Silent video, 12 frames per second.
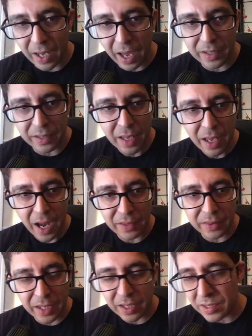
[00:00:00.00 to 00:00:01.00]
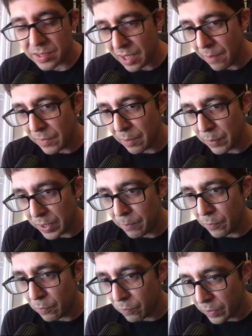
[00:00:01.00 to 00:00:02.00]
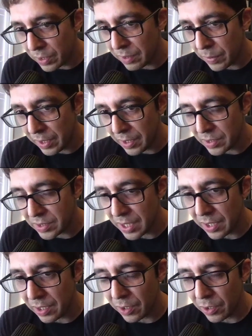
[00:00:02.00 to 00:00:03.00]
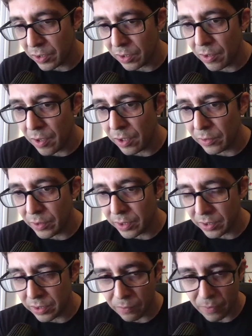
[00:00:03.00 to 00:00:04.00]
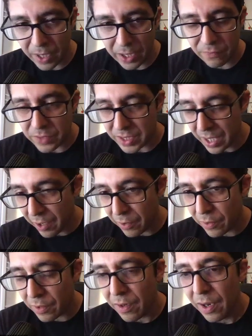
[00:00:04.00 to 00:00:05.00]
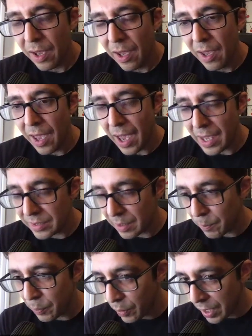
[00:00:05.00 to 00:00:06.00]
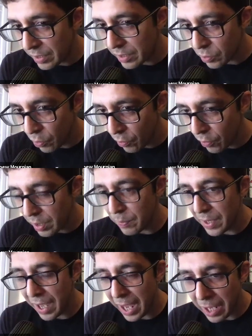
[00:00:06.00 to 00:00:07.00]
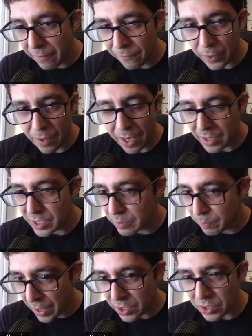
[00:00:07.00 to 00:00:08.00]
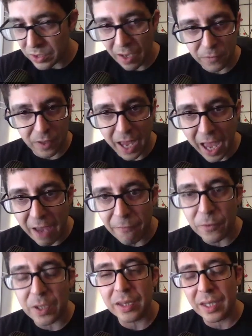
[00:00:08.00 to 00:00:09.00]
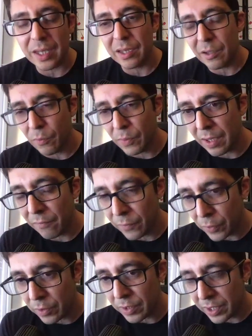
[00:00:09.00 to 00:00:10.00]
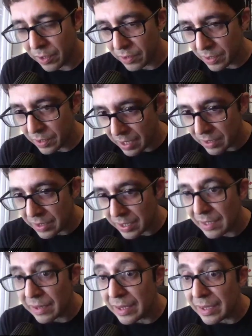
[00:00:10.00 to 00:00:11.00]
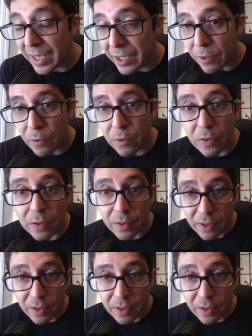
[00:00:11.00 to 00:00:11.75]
I think it's time that people really begin taking a good long look at the reign of terror, at the predatory behavior, and especially after everything that we have learned here today, the literal